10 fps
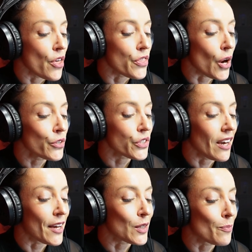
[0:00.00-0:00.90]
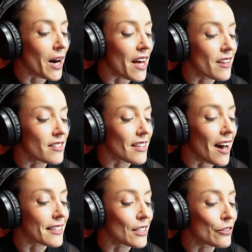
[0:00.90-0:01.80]
Those who had her by their
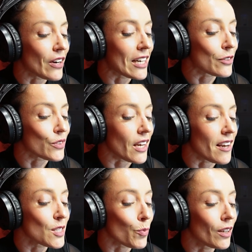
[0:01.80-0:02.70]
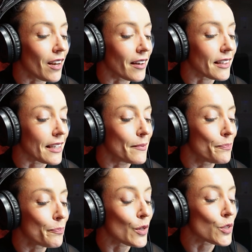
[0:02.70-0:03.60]
side in their final days were lucky
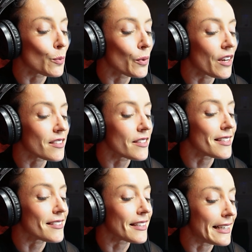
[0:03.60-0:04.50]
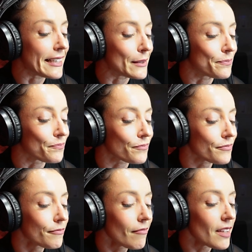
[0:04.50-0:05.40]
because her presence is healing.
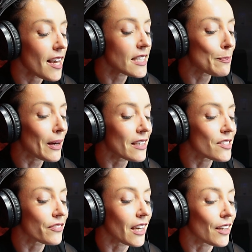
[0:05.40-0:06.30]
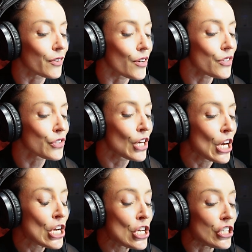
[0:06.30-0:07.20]
As a palliative care nurse,
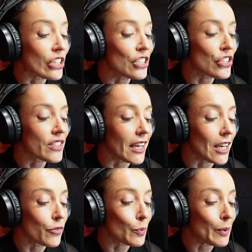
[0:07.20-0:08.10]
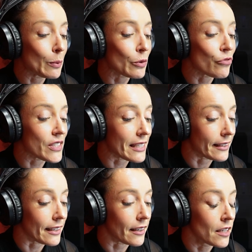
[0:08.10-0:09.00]
she didn't just care for people
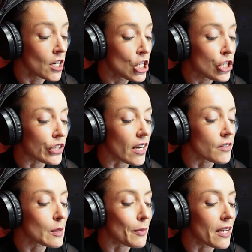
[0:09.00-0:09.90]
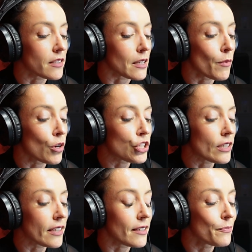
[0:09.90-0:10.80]
physically, she held space
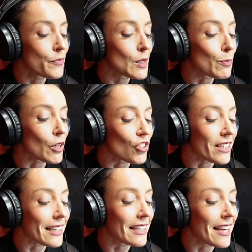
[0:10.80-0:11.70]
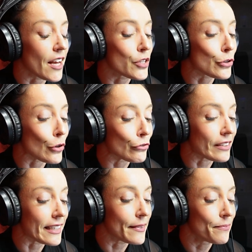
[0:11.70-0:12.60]
emotionally, spiritually, and
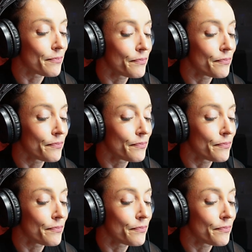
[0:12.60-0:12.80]
soulfully.